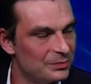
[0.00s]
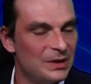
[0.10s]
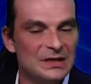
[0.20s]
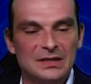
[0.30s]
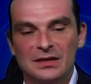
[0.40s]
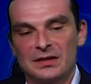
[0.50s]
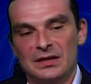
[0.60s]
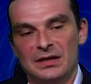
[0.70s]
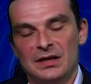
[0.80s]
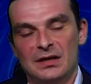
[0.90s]

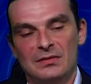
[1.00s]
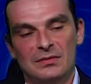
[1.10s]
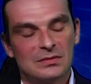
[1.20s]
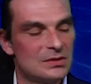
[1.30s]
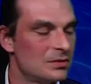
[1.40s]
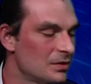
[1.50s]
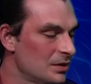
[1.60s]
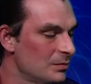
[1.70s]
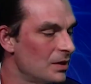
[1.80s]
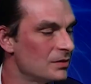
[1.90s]
Basically, we was talking
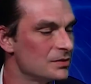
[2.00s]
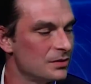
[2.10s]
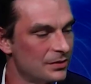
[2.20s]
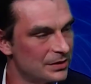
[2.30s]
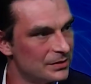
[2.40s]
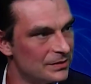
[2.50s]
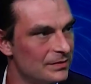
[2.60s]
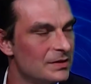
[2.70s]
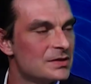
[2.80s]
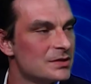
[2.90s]
about turning
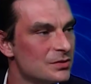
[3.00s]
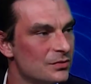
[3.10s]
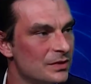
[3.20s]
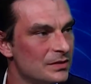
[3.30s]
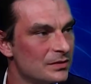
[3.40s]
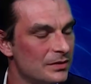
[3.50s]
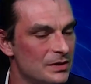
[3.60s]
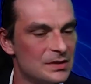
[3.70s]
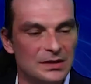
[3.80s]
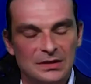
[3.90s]
defeats into
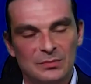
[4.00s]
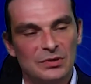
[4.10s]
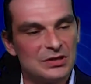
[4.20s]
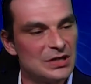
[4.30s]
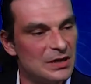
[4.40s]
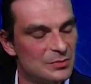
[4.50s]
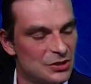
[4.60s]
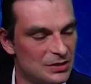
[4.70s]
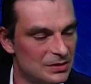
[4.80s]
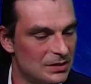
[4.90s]
victories, and the
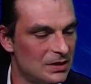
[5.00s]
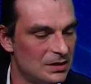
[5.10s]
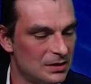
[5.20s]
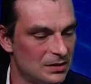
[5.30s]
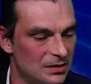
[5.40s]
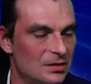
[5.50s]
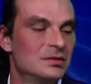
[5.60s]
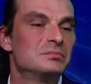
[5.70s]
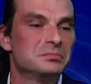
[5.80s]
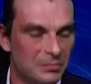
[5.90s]
perception
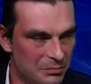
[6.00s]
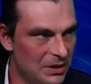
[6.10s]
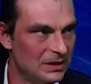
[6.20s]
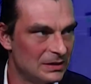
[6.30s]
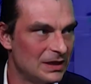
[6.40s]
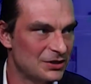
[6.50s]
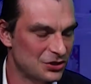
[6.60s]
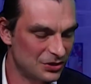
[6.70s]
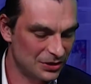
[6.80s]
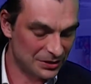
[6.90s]
being
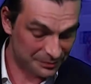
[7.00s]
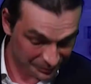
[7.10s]
actually